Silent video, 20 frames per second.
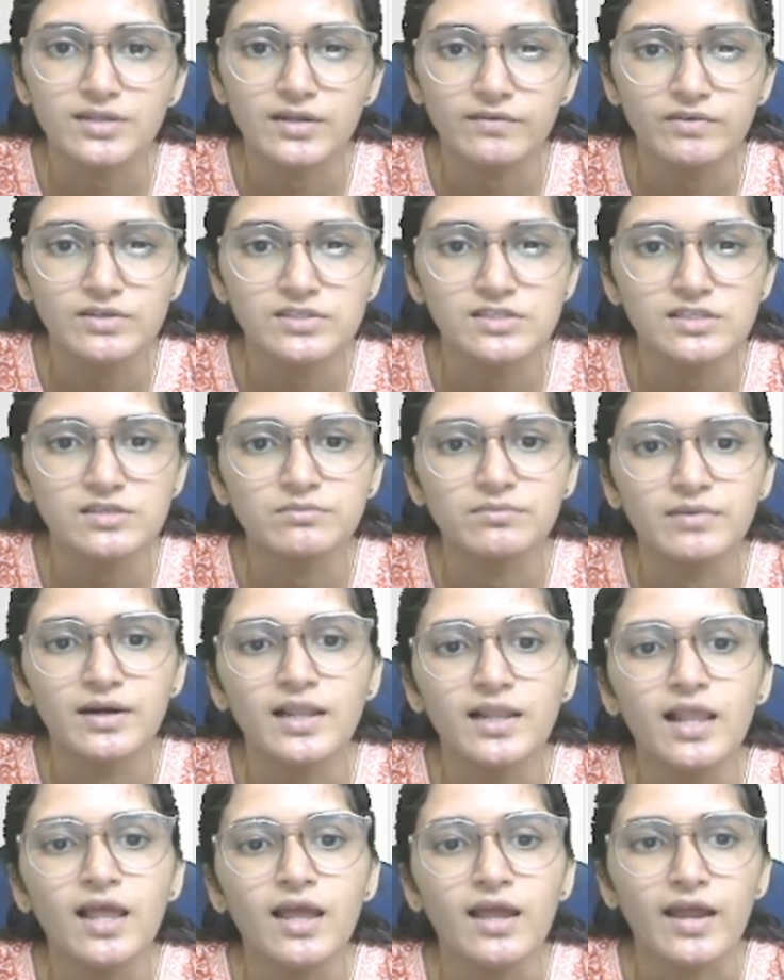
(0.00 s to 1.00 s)

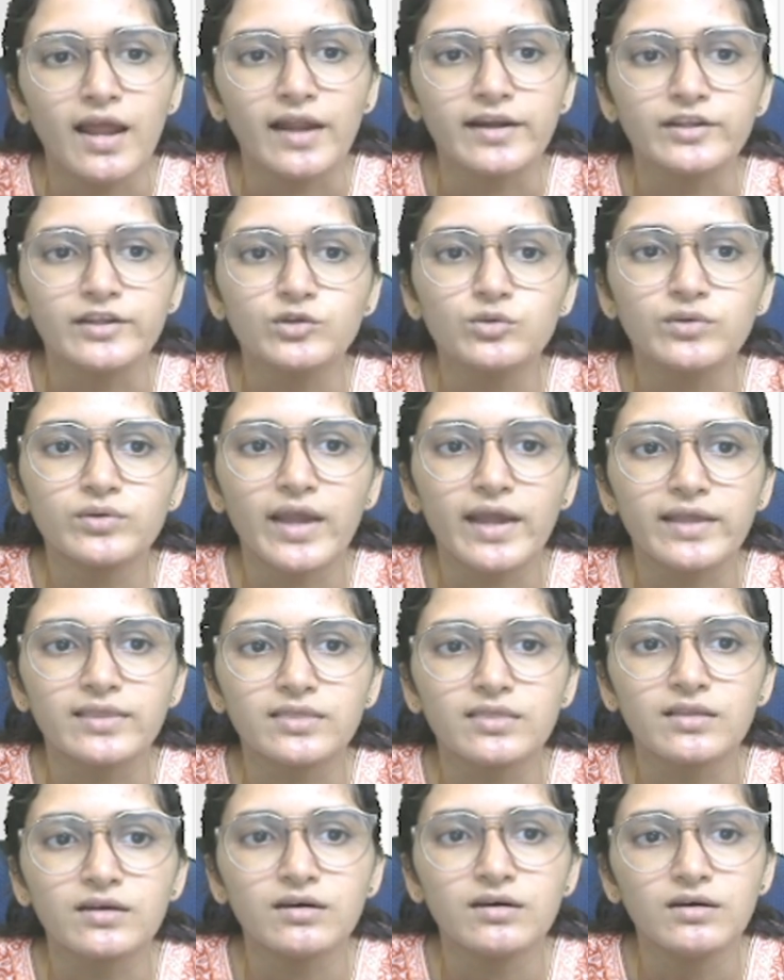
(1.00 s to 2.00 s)
reversible, and you
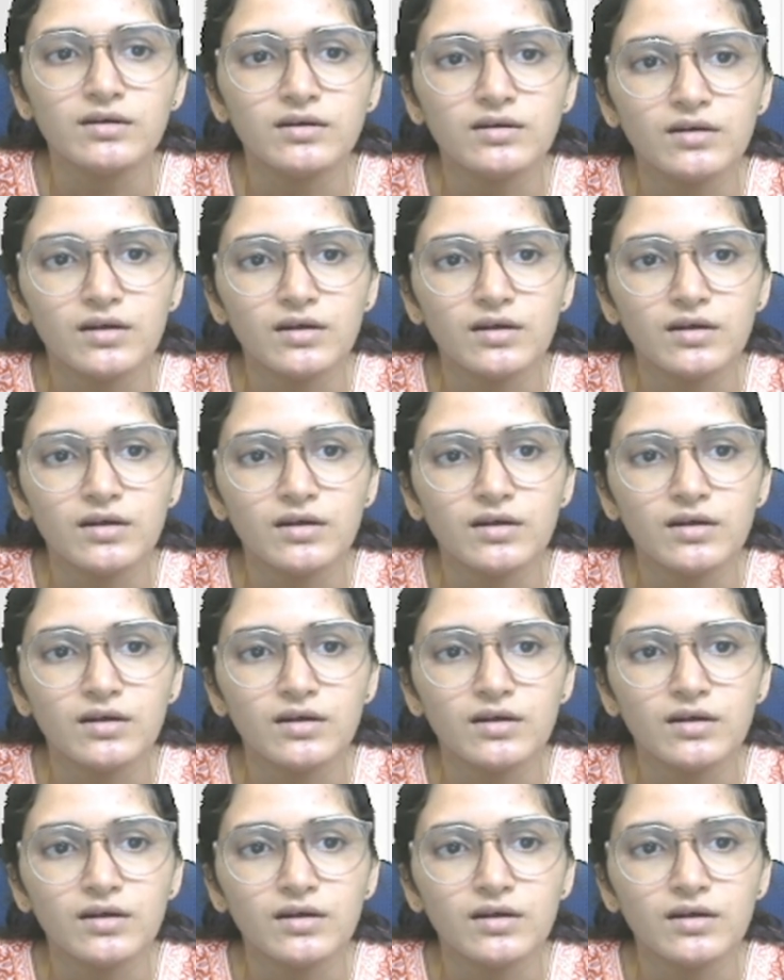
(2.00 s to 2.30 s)
get the